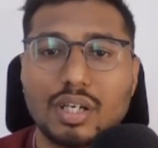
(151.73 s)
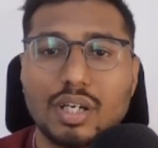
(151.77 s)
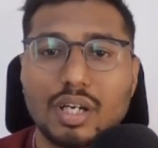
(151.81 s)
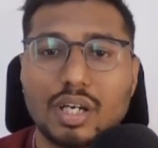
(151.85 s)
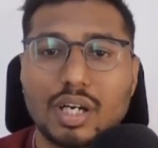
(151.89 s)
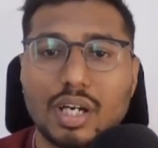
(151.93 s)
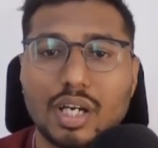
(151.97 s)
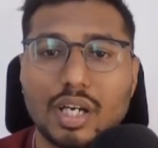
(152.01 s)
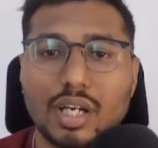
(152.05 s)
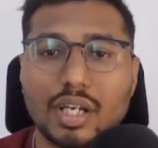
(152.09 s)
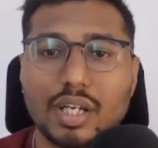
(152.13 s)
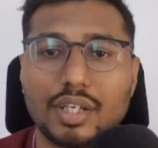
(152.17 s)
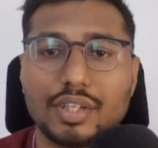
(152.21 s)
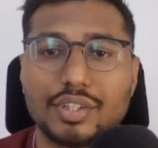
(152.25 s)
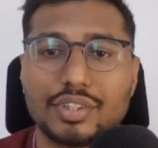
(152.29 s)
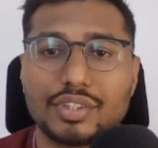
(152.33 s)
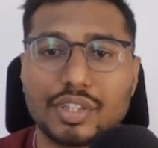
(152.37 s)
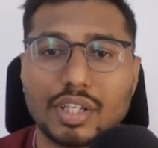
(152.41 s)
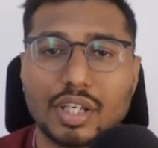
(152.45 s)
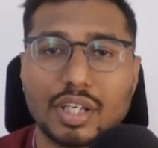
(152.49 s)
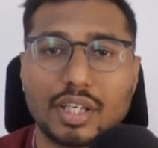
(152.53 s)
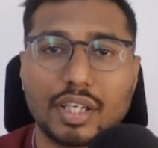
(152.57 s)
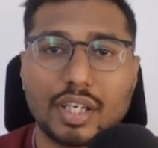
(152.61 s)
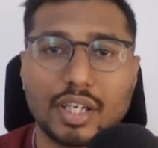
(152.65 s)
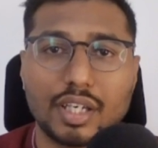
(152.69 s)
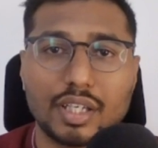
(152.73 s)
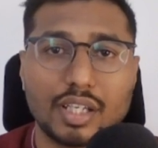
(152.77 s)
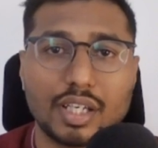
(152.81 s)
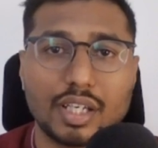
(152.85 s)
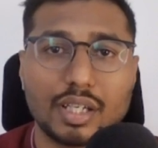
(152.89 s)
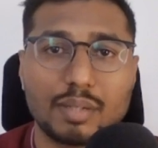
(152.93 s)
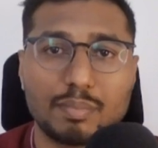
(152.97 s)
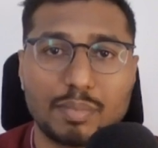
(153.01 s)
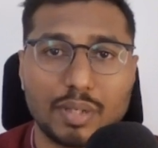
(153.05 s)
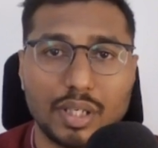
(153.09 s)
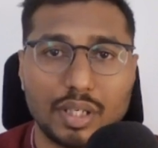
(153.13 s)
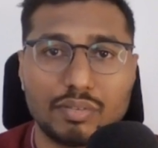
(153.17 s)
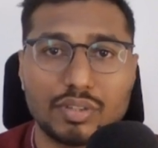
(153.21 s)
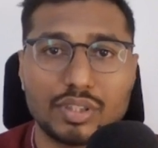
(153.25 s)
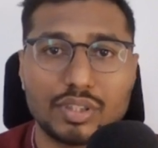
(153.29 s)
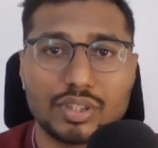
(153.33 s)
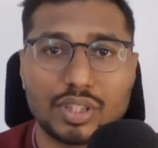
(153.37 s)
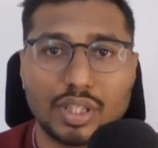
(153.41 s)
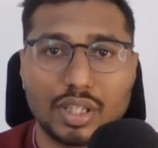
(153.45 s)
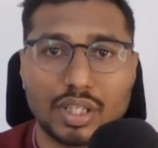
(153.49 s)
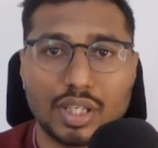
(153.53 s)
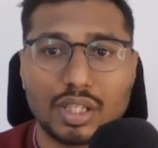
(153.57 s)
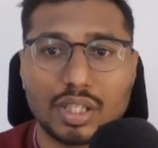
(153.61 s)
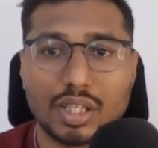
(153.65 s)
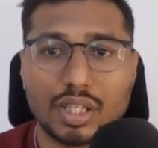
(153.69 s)
I shall get that previous
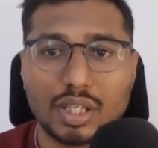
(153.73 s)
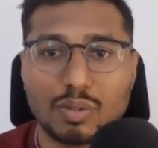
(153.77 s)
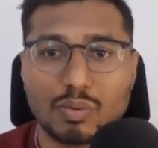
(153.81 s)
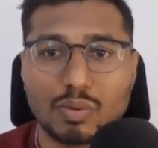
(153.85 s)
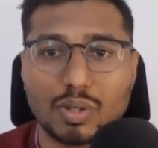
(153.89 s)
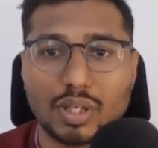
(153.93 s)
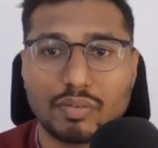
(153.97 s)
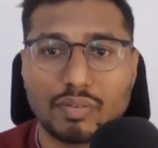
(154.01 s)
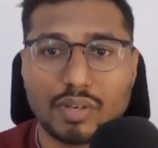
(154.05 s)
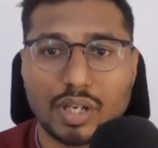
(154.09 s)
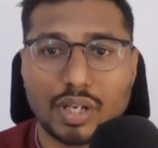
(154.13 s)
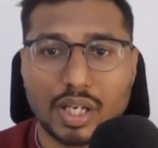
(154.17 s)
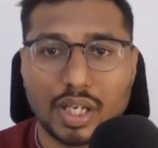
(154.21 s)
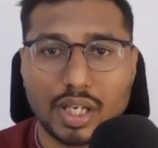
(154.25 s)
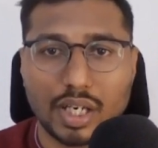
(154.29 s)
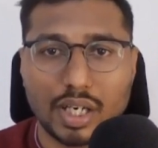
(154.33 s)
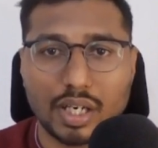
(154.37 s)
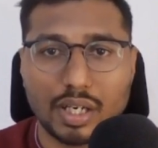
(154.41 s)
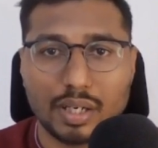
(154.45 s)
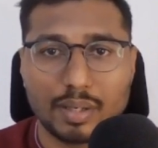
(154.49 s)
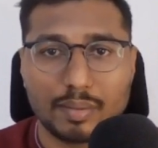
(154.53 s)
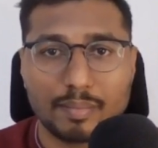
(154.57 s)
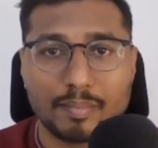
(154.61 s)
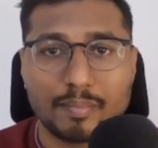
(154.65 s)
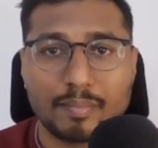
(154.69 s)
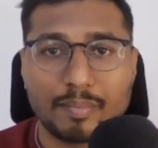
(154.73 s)
data, that whatever I had.